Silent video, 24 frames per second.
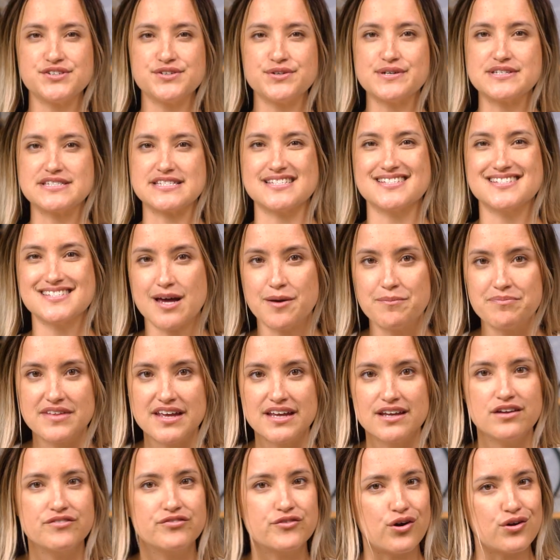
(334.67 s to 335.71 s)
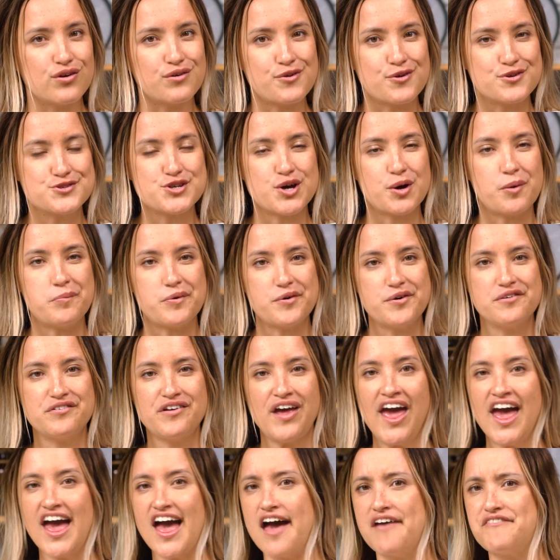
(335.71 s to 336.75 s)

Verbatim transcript: Is it something you've gotten on top of?